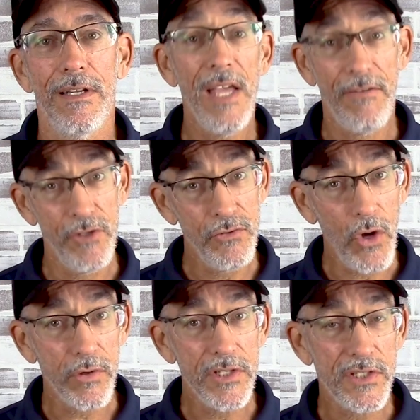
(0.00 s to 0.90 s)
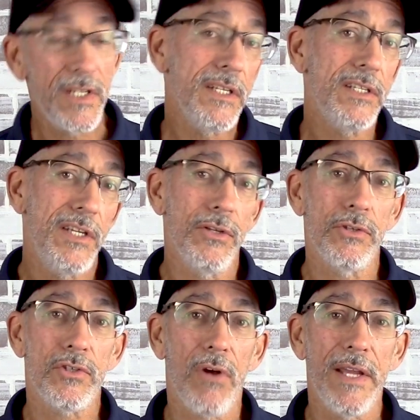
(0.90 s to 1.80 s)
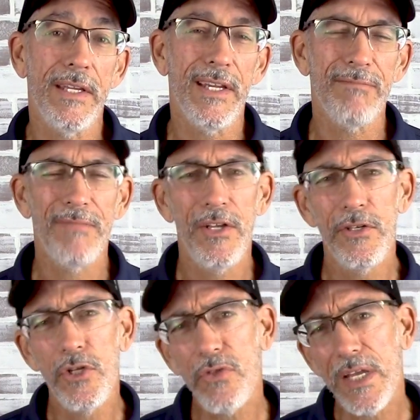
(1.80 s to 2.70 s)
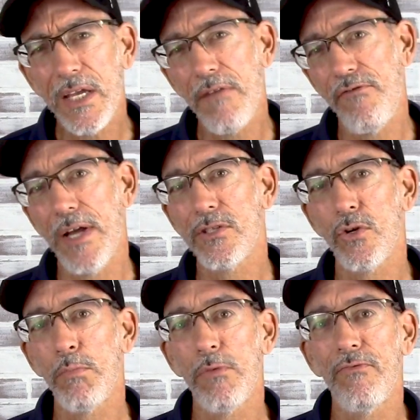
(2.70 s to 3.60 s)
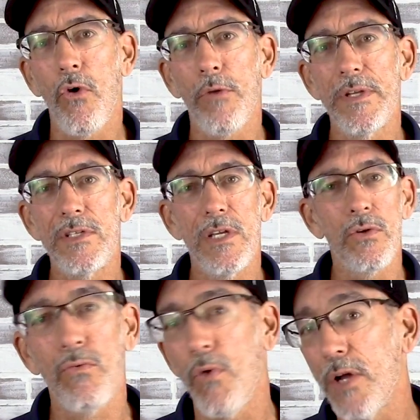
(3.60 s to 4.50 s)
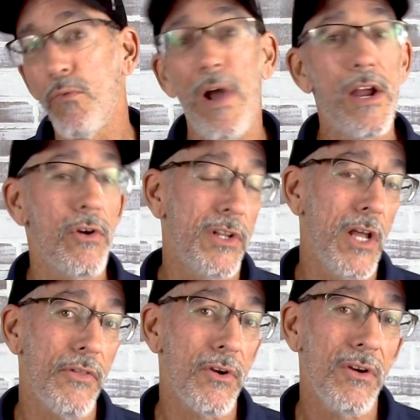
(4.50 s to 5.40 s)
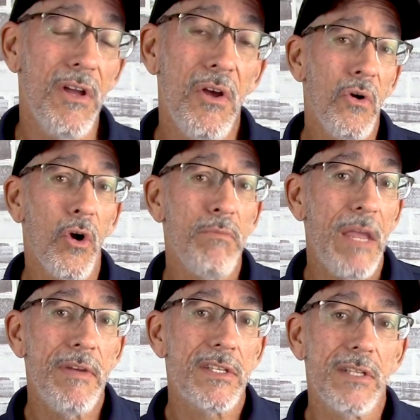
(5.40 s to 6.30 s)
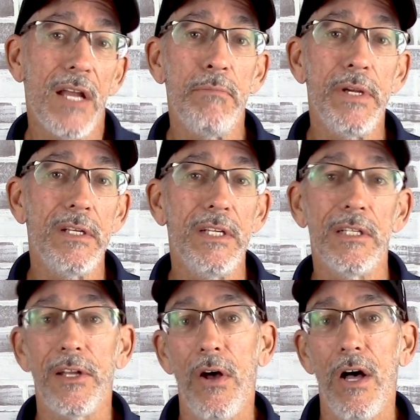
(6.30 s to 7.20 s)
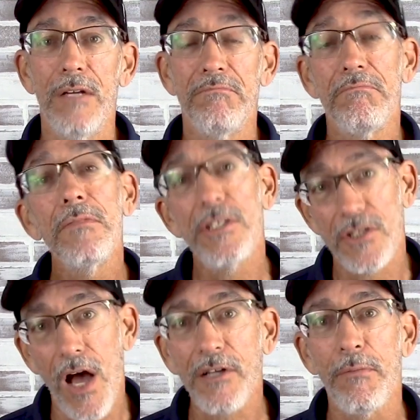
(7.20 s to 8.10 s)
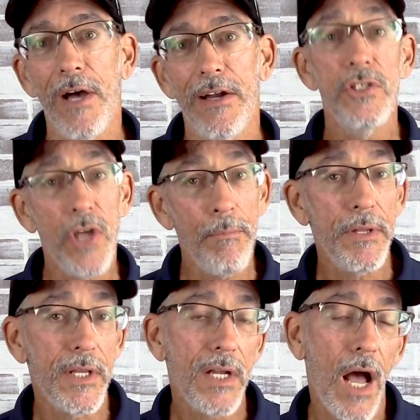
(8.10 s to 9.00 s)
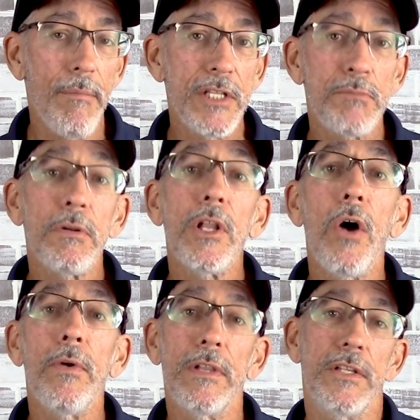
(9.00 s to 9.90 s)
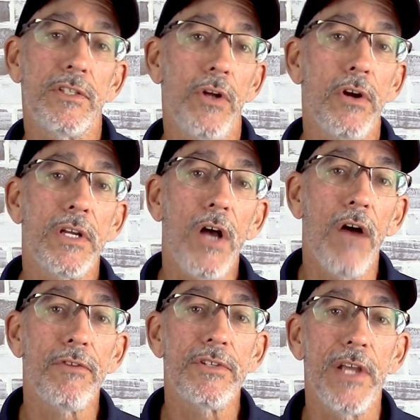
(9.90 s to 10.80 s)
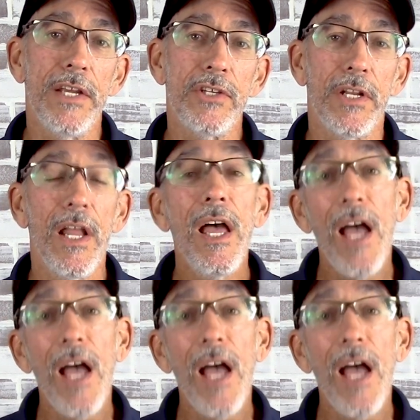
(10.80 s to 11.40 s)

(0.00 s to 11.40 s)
Have you noticed Sydney's heel striking? Do you think it affects her performance either one way or another? Or maybe it's not a big deal at all? Let's talk about it. Jump in the comments below and let's start a conversation.